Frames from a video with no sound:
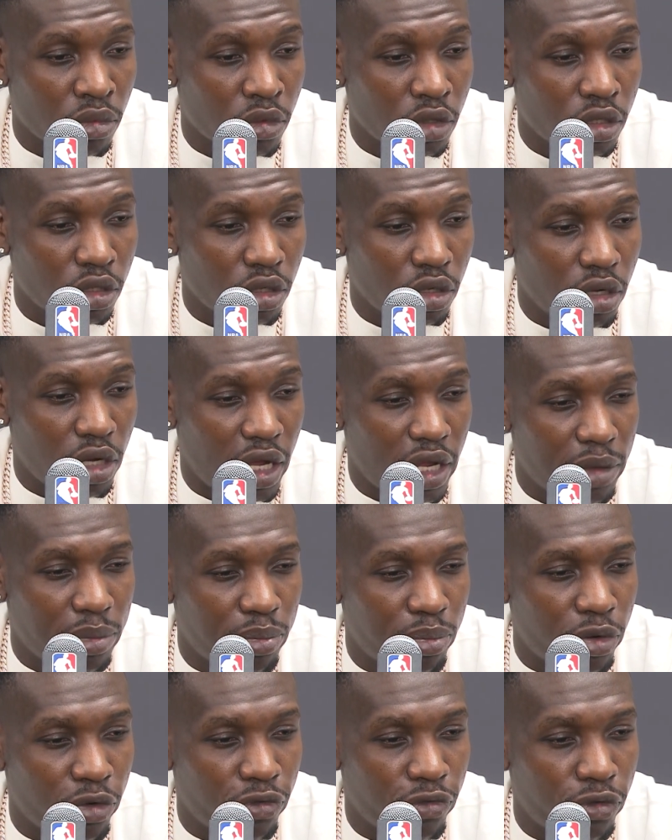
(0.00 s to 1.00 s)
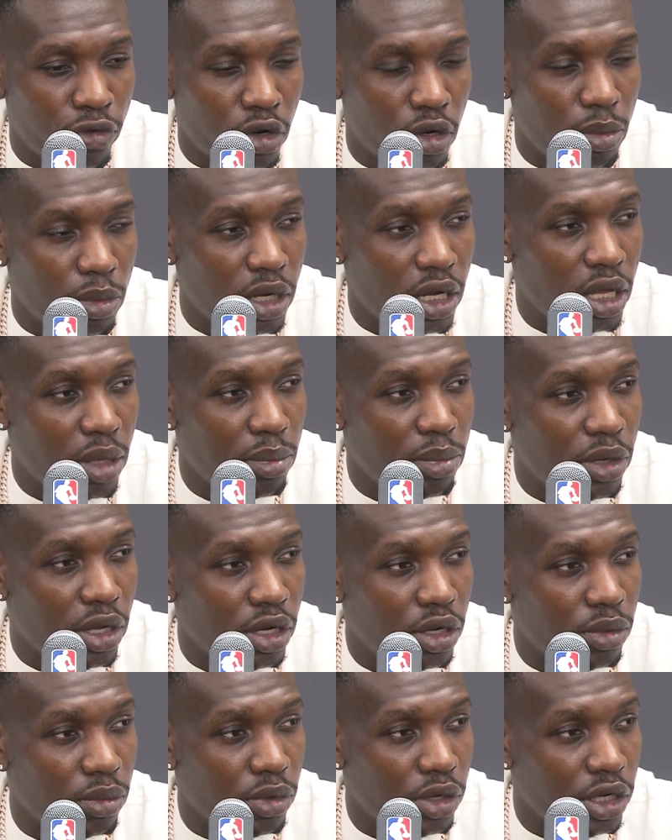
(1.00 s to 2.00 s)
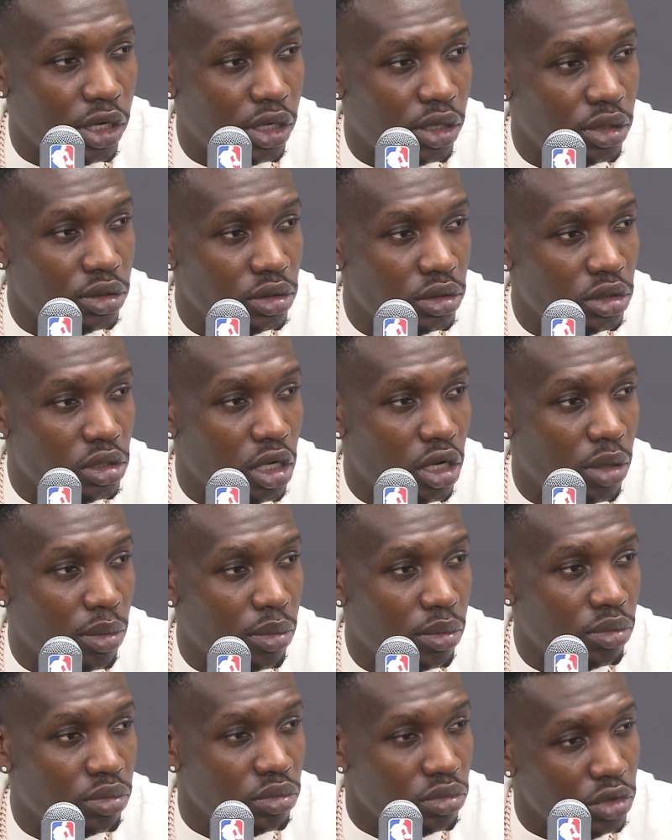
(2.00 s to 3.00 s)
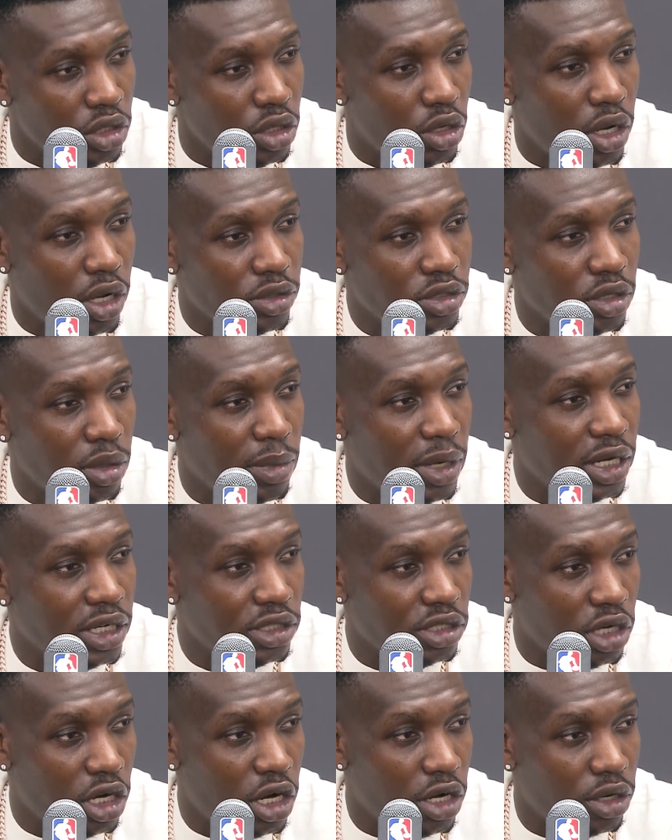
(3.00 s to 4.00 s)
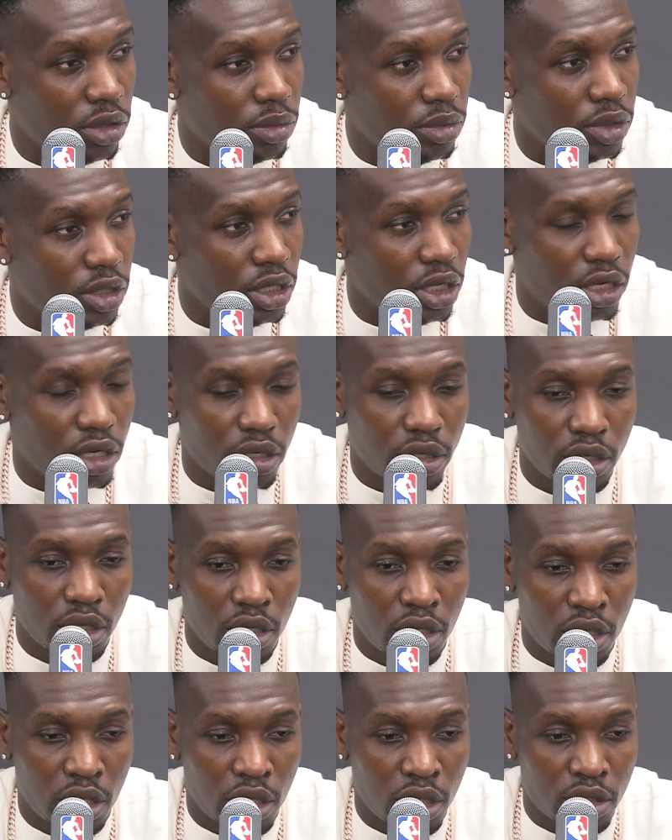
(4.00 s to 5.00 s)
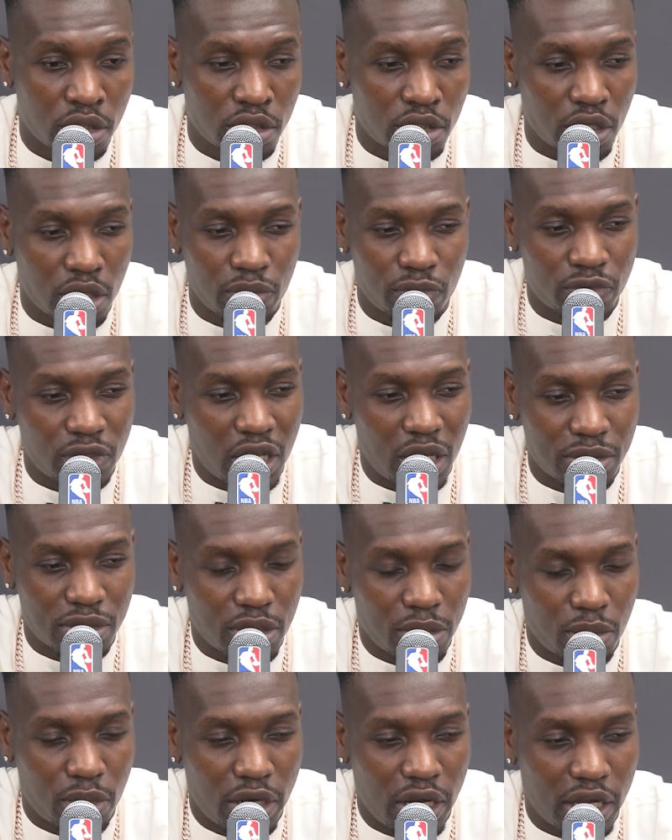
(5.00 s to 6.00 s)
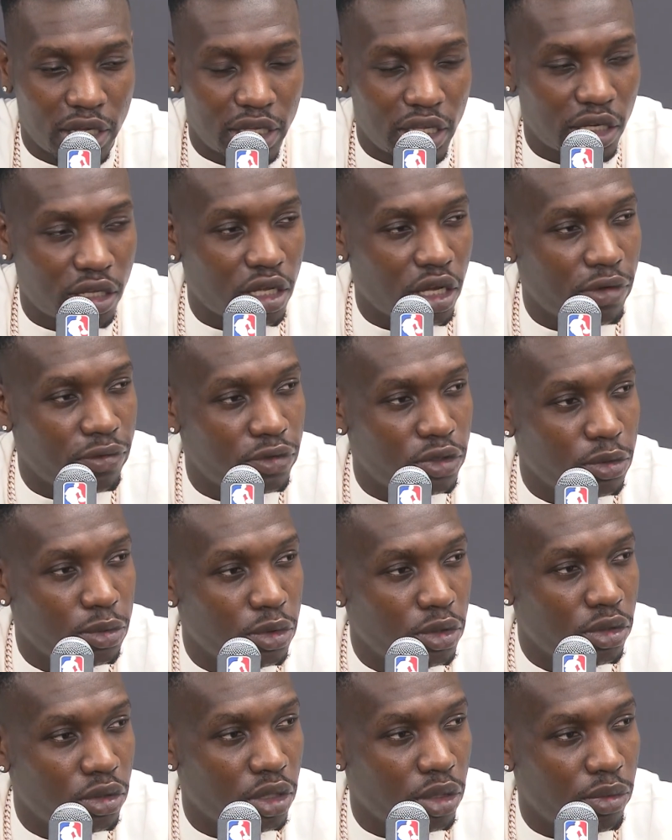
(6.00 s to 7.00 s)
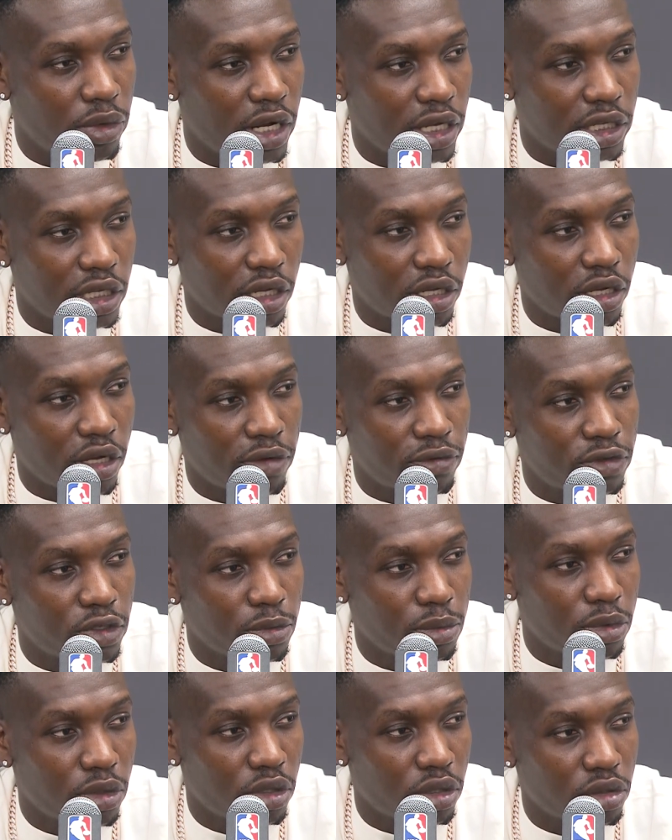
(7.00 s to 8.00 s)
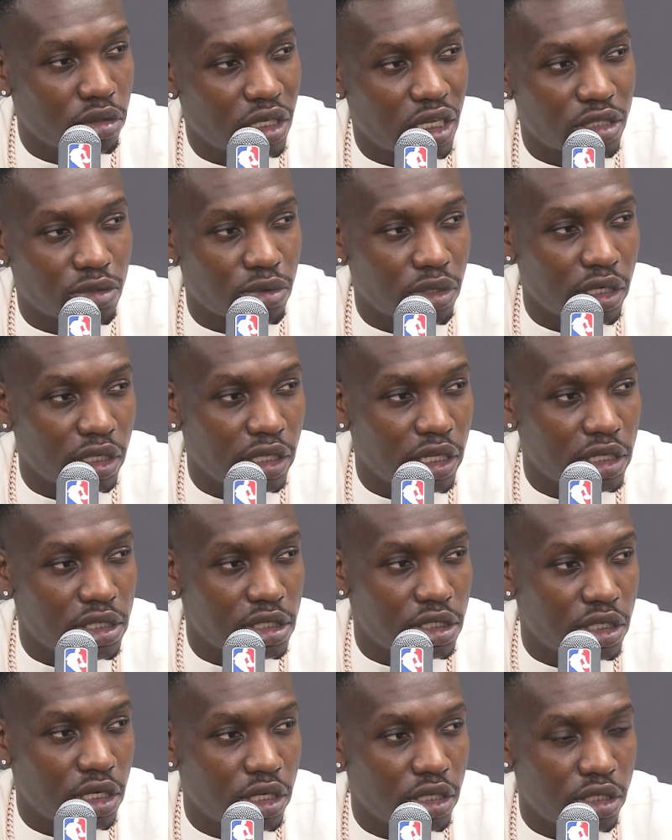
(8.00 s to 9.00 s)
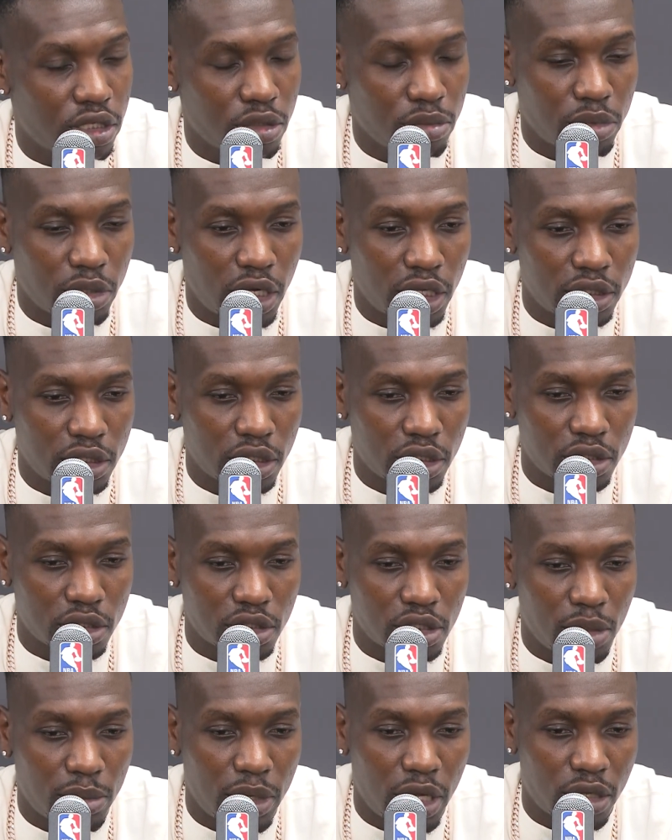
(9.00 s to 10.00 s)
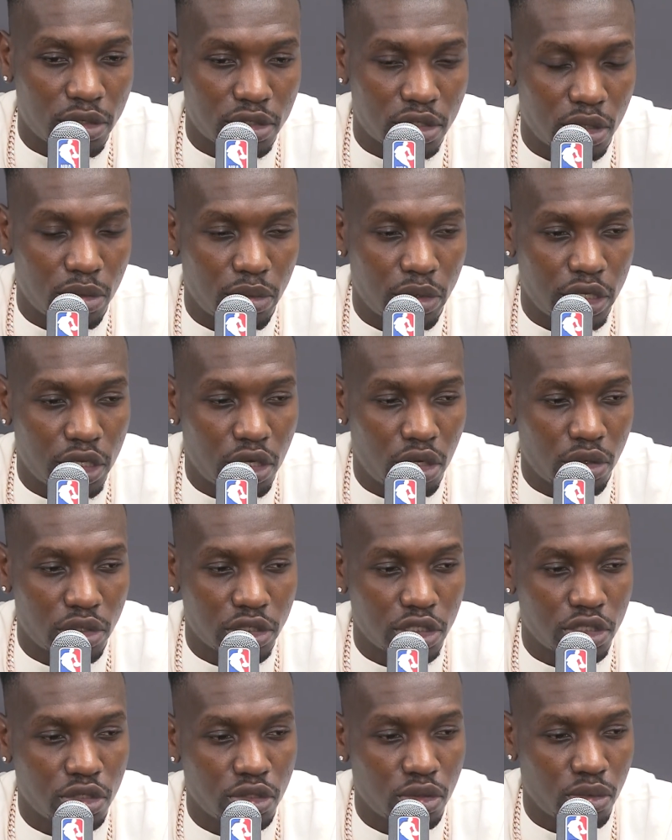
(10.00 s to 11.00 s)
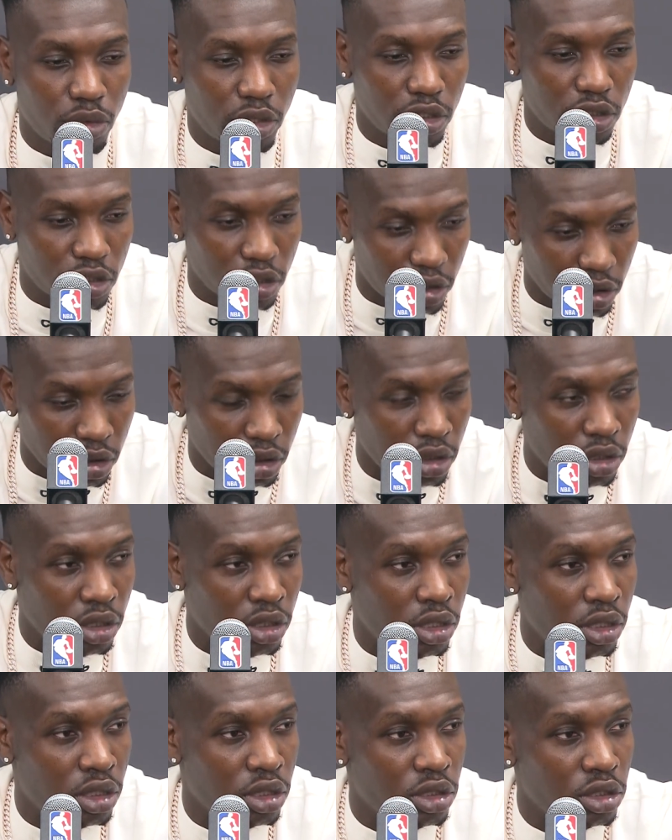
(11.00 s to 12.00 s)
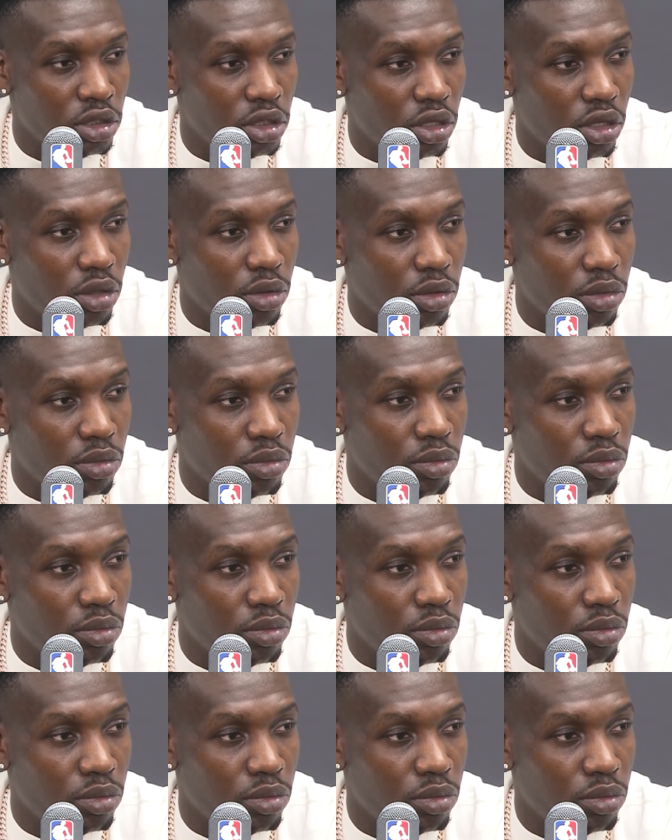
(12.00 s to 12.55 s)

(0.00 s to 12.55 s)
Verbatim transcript: you know, I perform a lot better when, um, you know, somebody's hard on me. And sometimes, some way I get comfortable. And when I get comfortable, that's when it gets shaky. But I think somehow, some way, you always knew when to, you know,